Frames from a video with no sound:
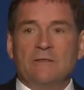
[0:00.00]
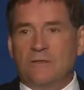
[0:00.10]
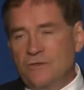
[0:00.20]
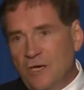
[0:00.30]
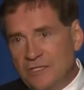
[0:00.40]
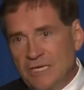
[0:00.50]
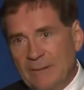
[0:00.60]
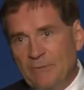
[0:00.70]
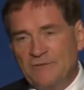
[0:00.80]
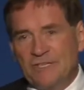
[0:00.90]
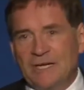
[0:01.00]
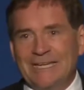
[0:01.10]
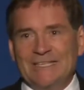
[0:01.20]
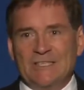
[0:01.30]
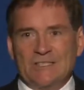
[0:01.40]
The third type of son
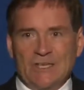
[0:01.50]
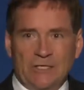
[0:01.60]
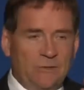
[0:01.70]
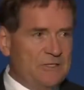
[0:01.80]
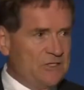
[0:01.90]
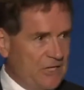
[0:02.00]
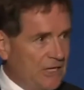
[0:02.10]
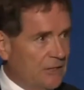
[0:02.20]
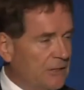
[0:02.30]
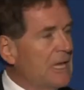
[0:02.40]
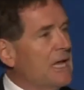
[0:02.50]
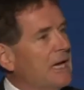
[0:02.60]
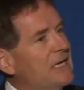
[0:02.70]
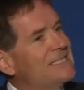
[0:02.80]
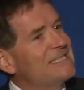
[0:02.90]
is the son who is single
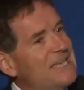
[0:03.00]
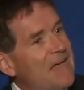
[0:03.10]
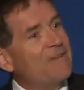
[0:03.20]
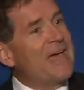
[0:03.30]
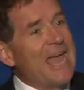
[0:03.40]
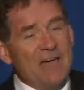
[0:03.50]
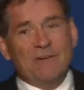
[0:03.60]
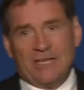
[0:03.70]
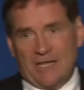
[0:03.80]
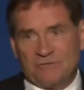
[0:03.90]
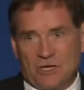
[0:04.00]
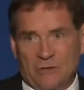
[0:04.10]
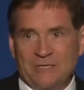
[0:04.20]
and he's never ever left home.